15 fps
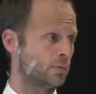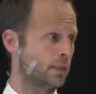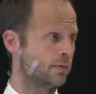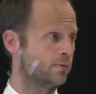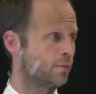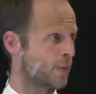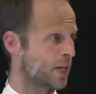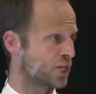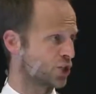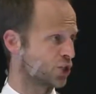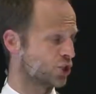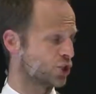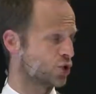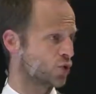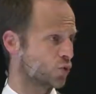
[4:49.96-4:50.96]
information
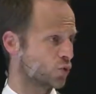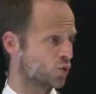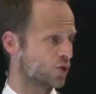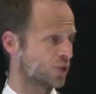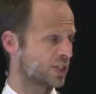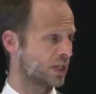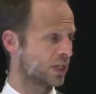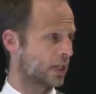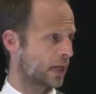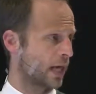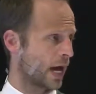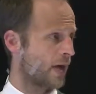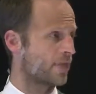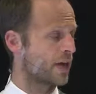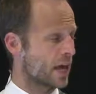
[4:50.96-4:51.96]
and tools
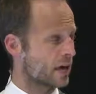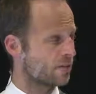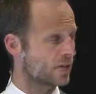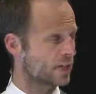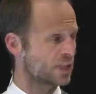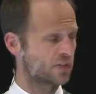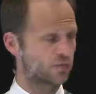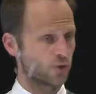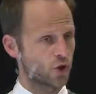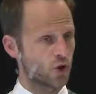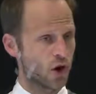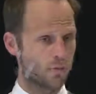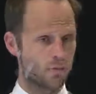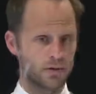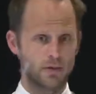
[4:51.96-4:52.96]
and the evidence for the
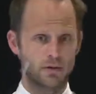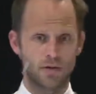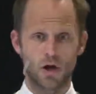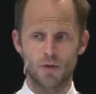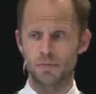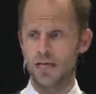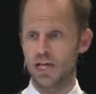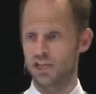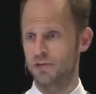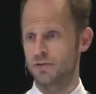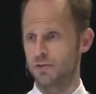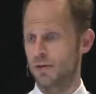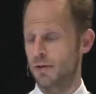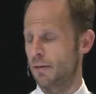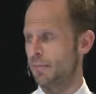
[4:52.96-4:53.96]
combination